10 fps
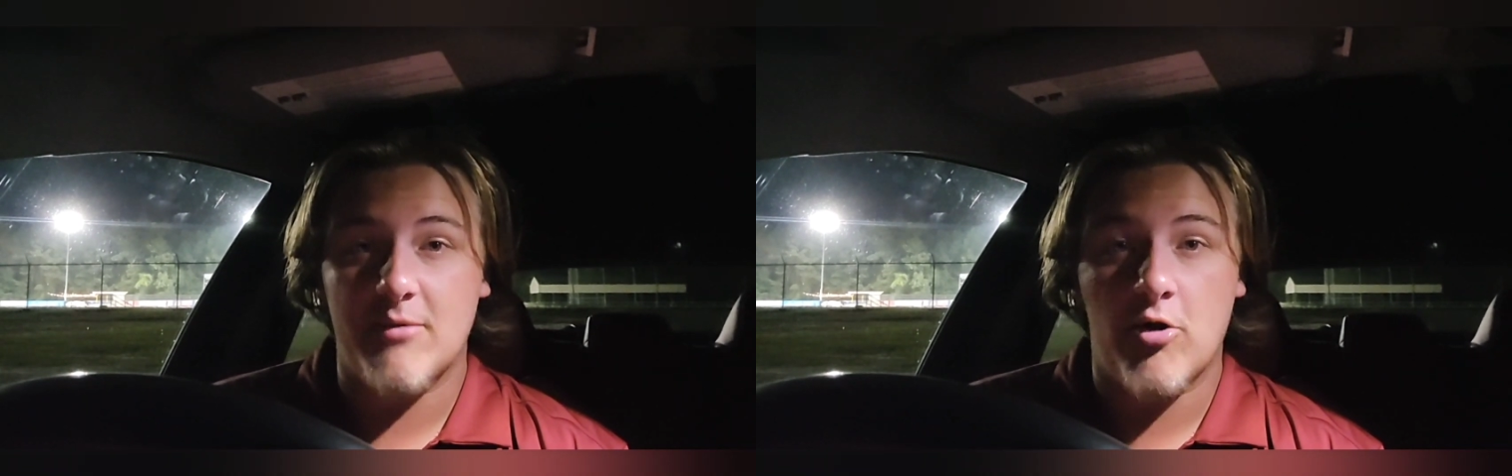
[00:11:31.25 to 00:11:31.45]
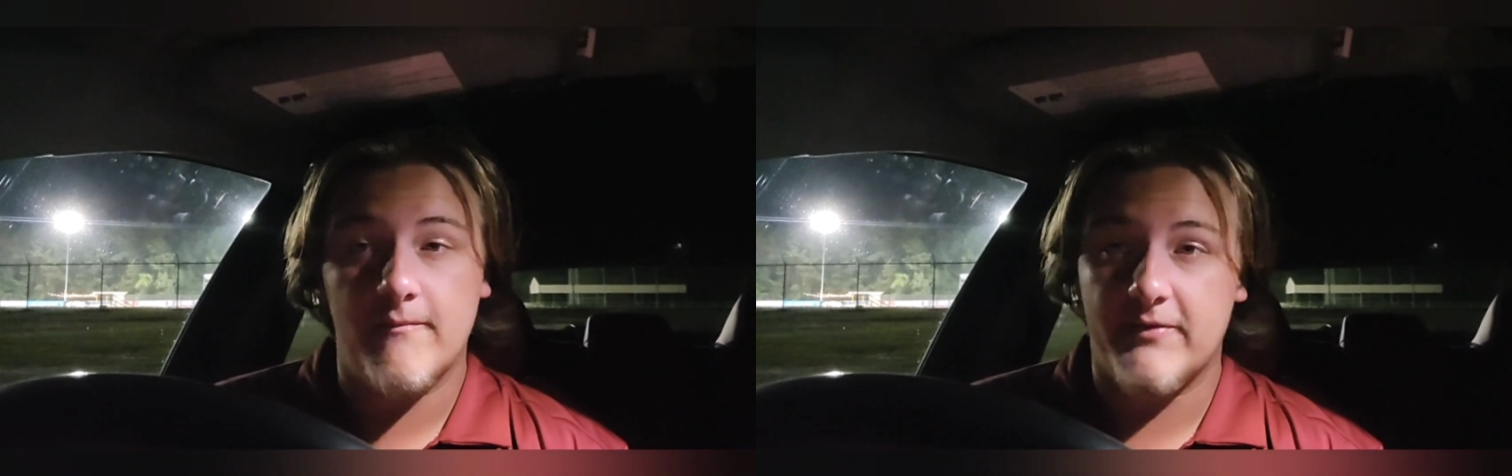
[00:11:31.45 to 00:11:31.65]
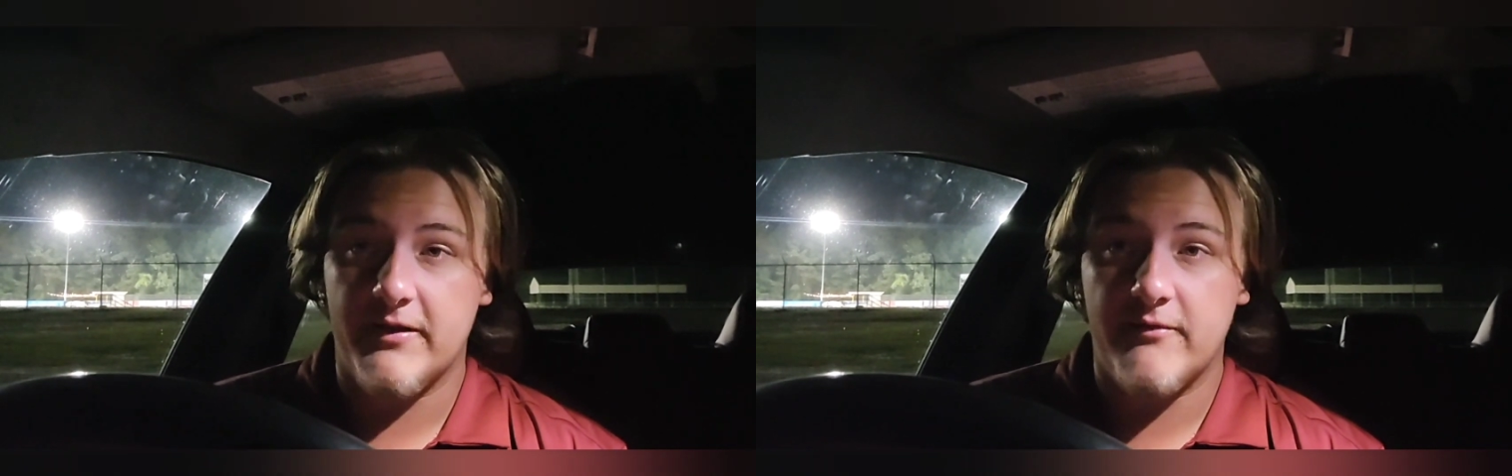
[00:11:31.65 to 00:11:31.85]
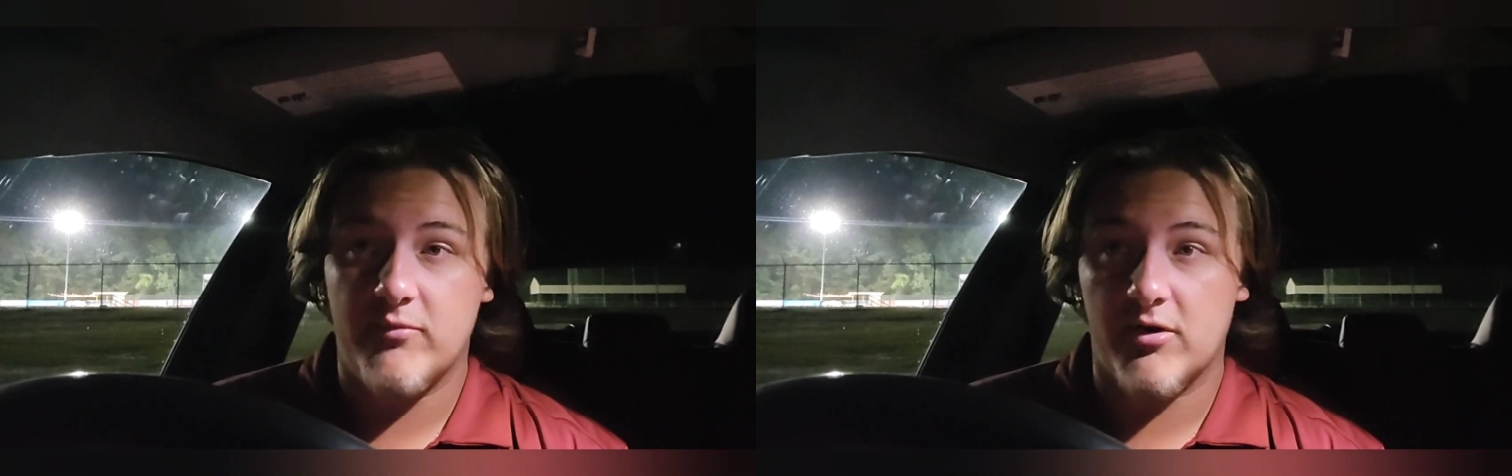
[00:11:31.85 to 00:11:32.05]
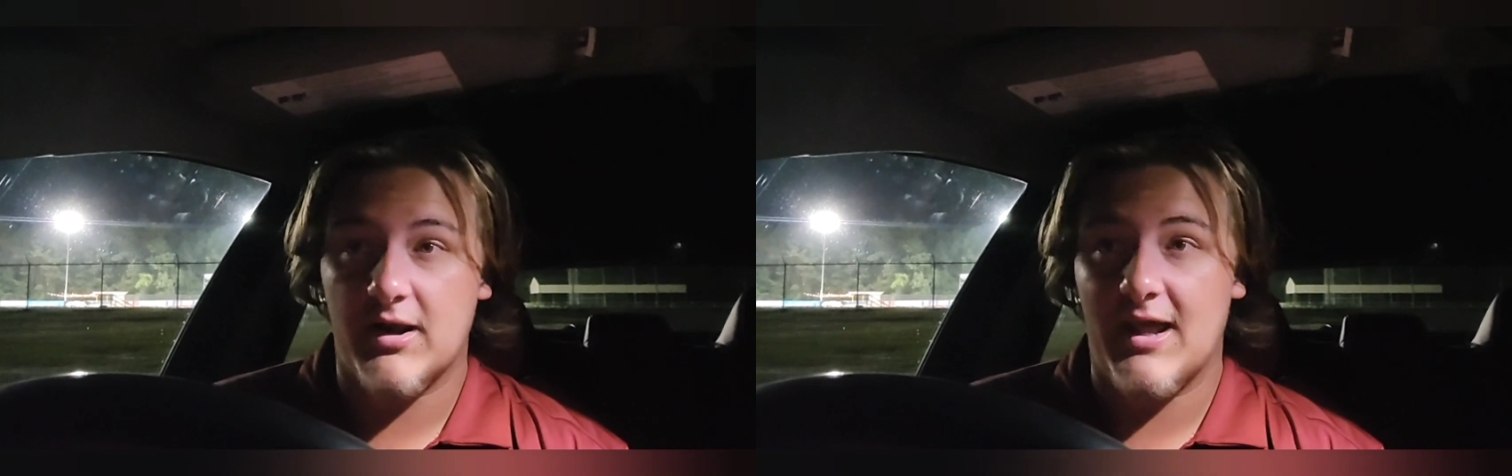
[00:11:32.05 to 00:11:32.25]
Hopefully
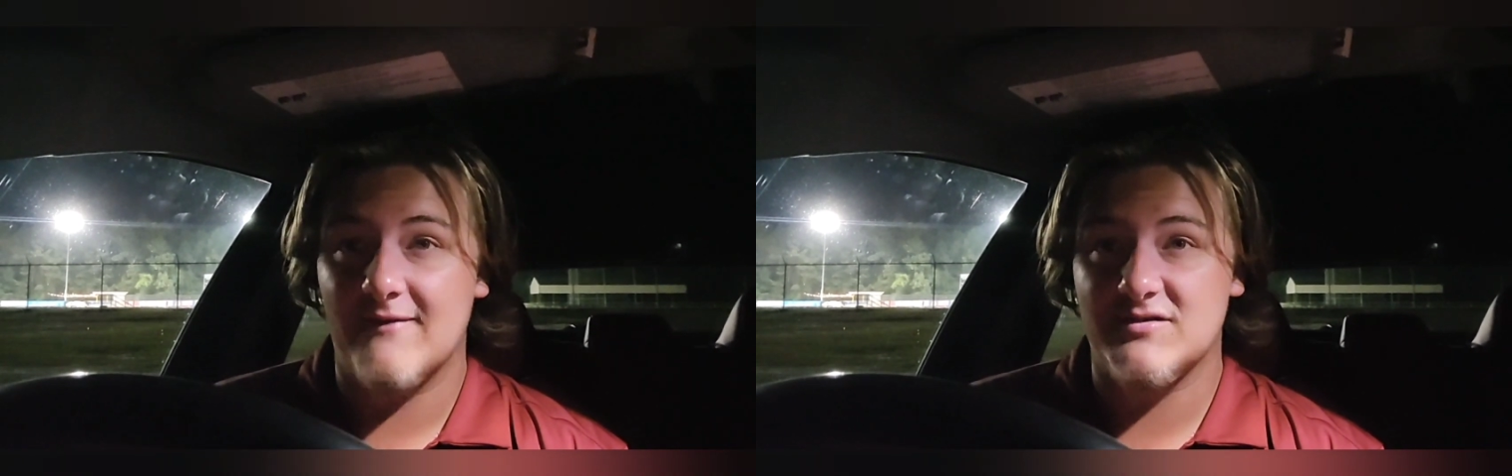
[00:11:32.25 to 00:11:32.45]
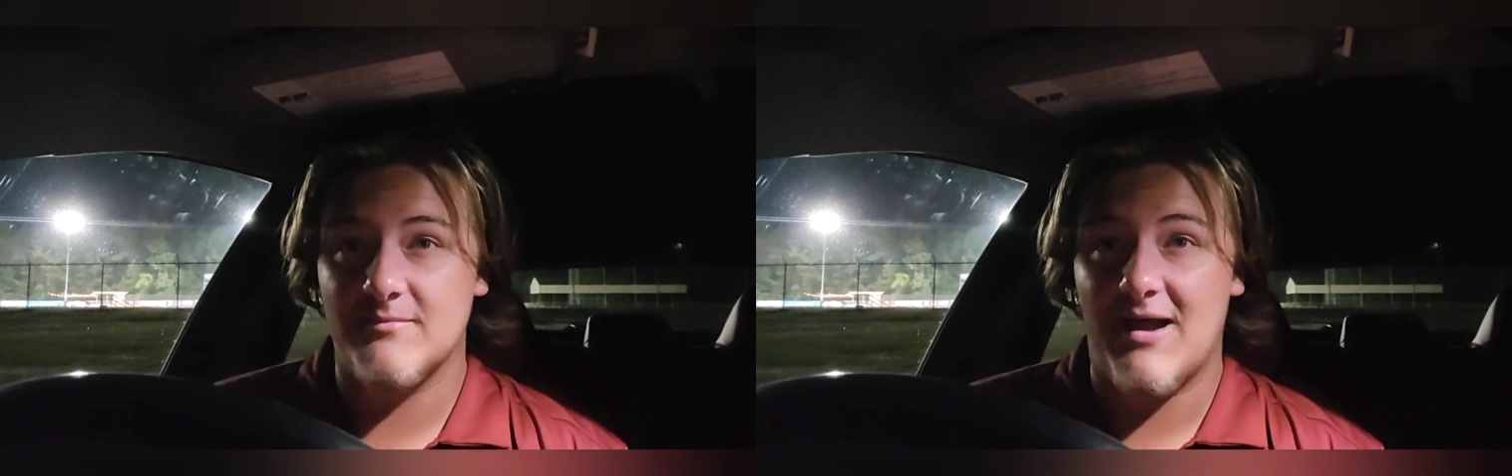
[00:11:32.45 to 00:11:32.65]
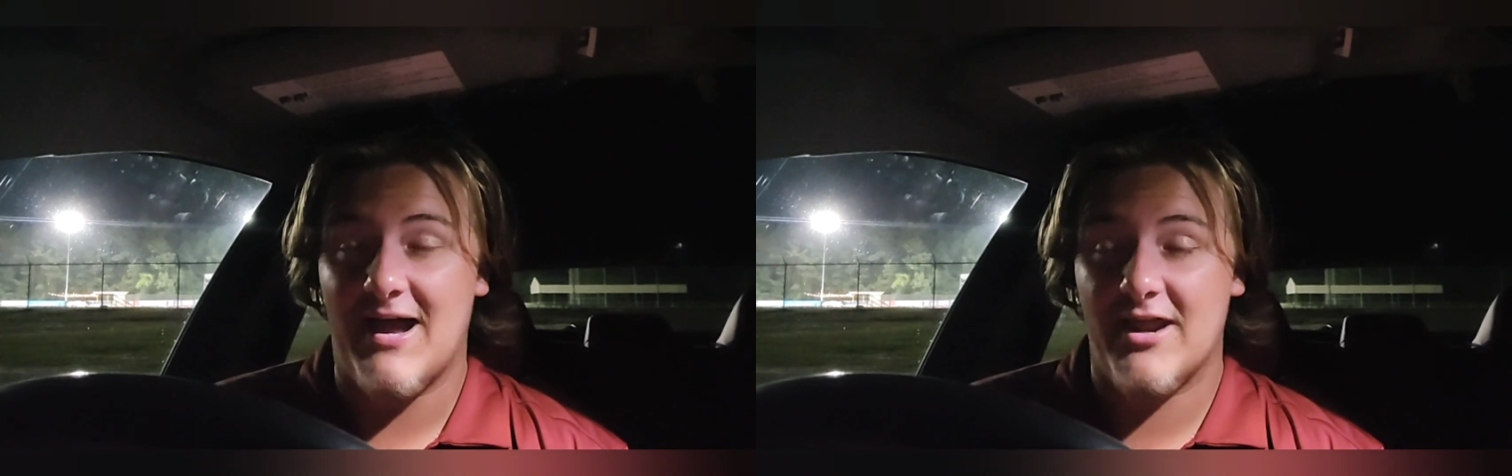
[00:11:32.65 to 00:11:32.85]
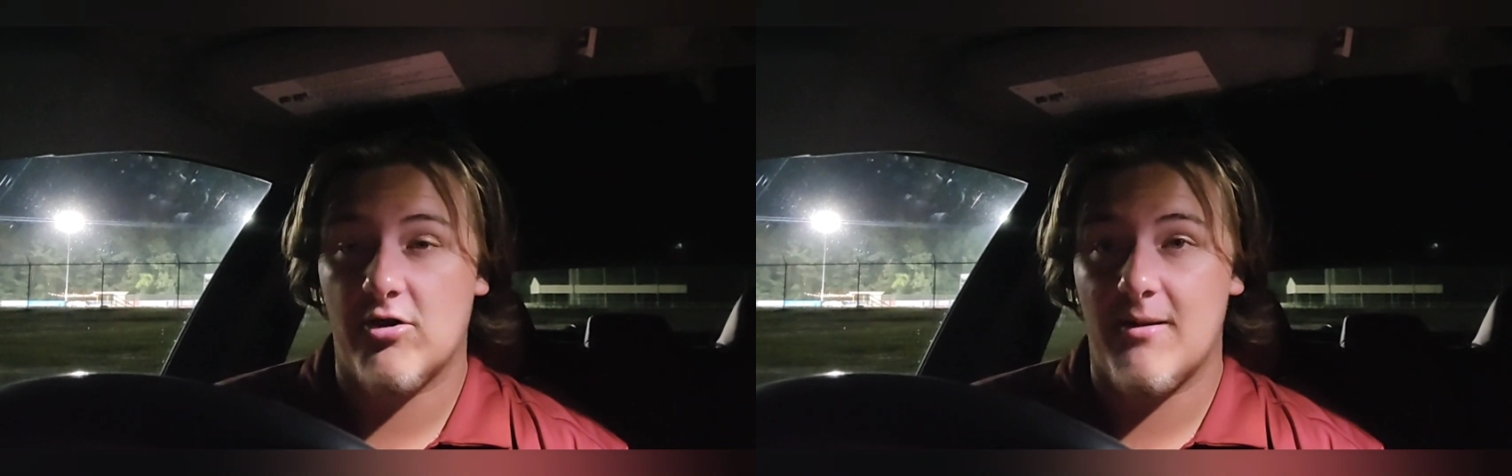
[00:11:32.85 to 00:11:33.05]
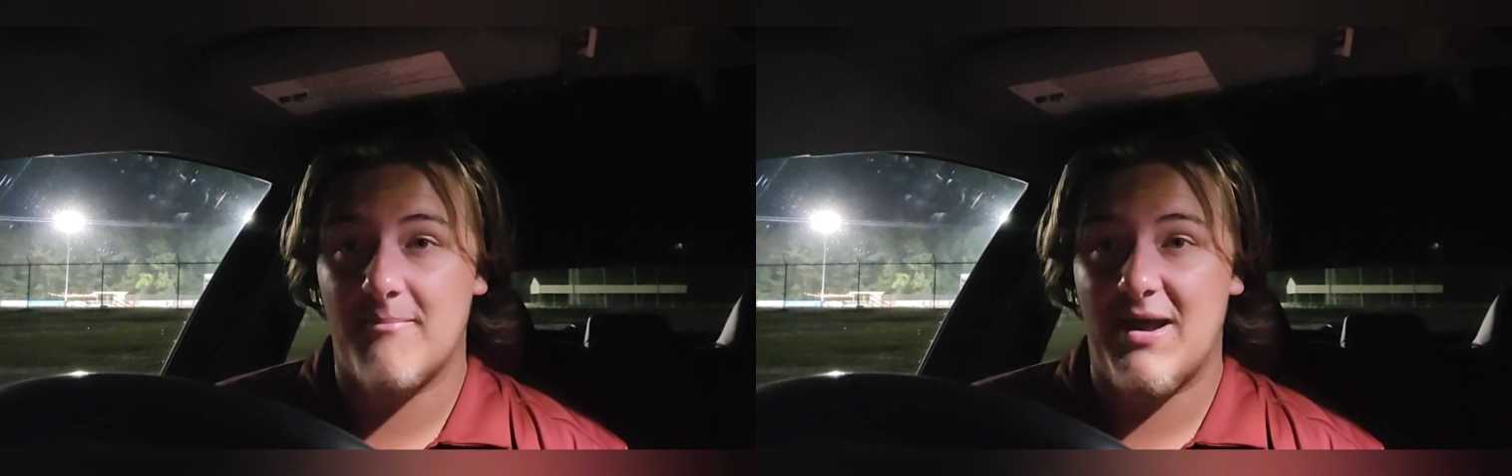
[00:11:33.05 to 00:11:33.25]
we're going to have some
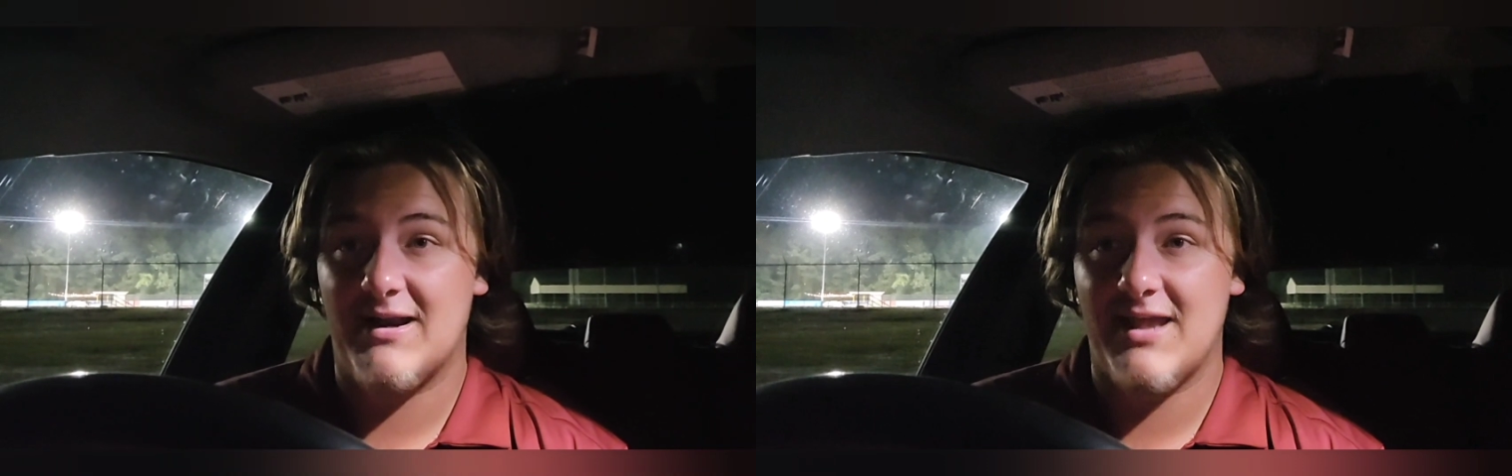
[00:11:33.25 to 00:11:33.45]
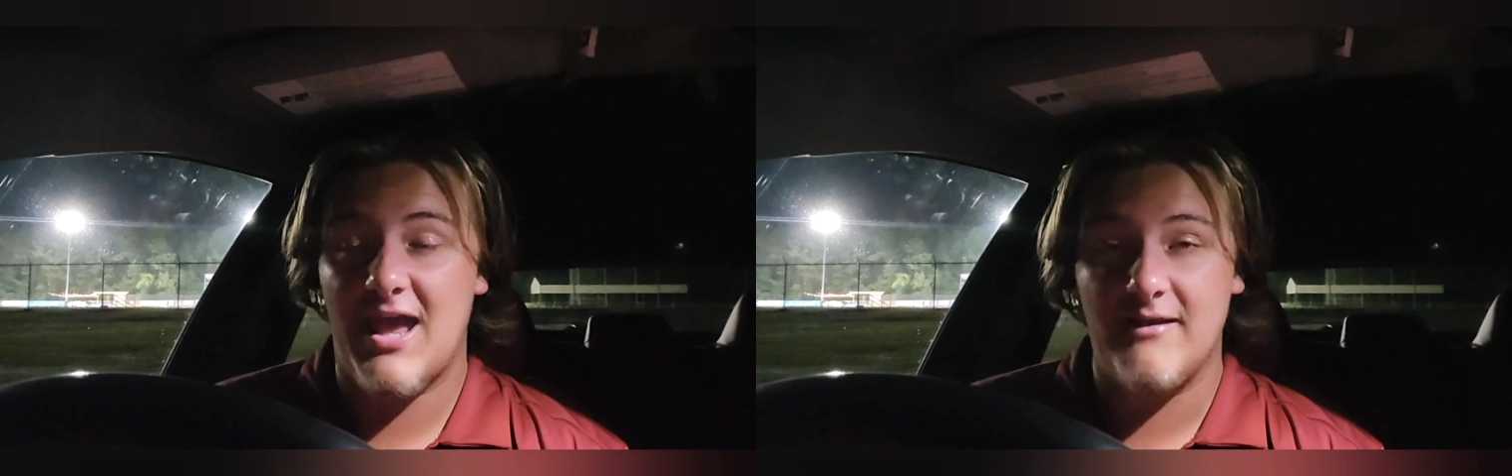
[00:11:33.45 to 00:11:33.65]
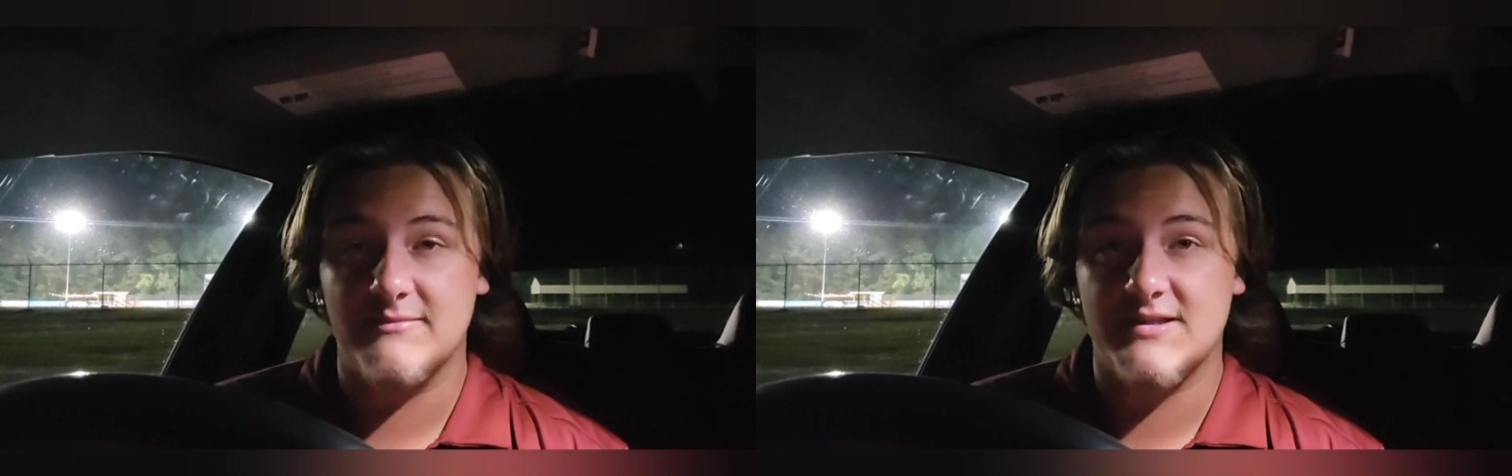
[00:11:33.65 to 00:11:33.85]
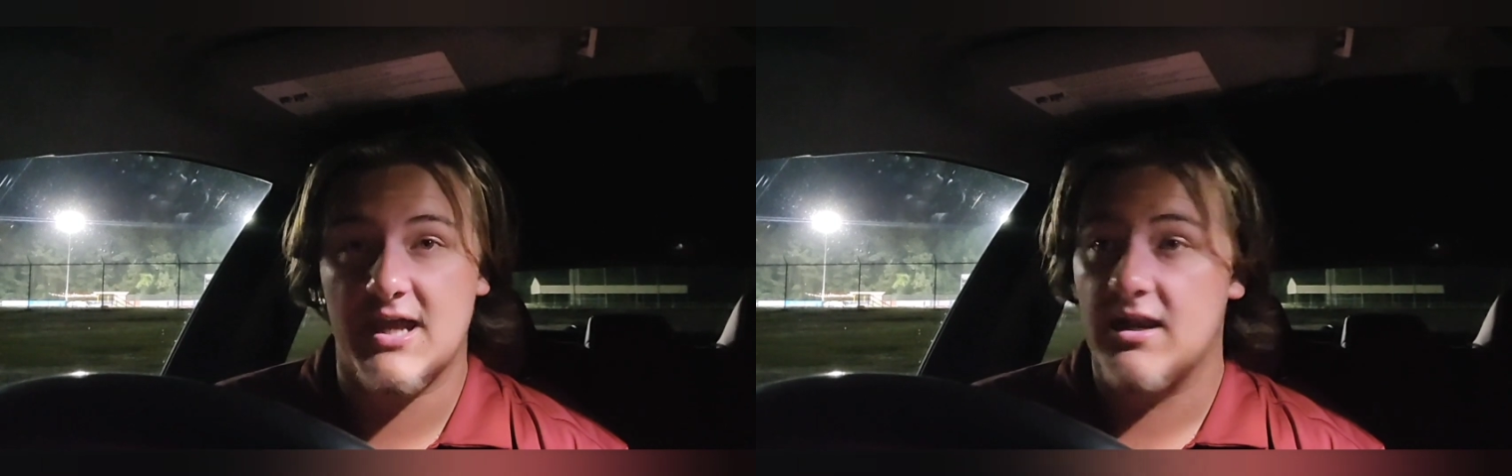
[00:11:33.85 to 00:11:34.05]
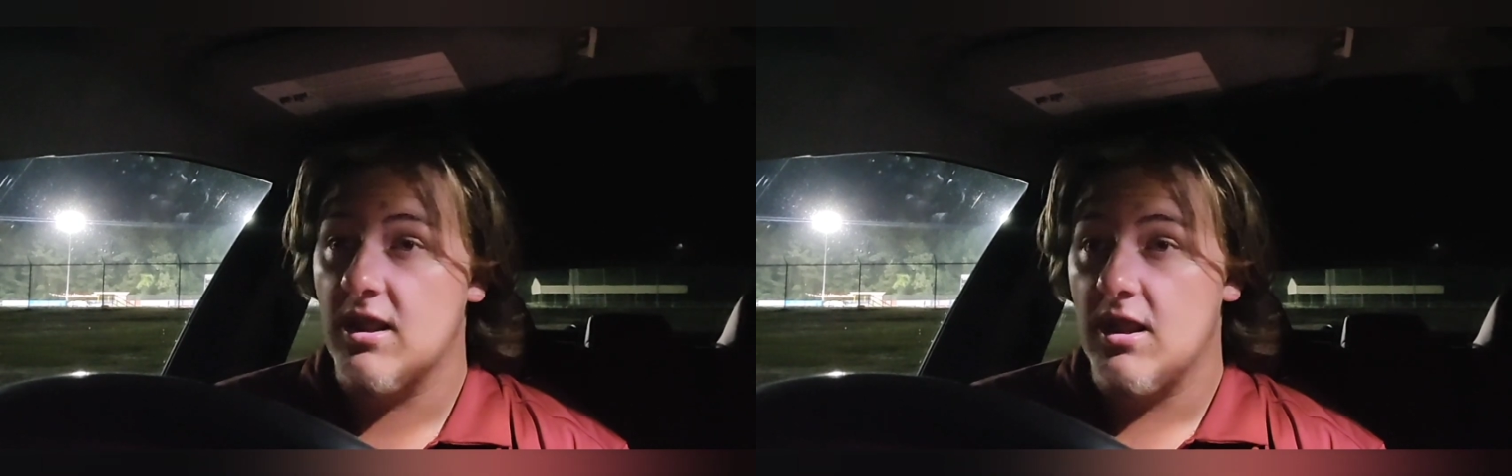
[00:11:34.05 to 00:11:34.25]
higher impact games that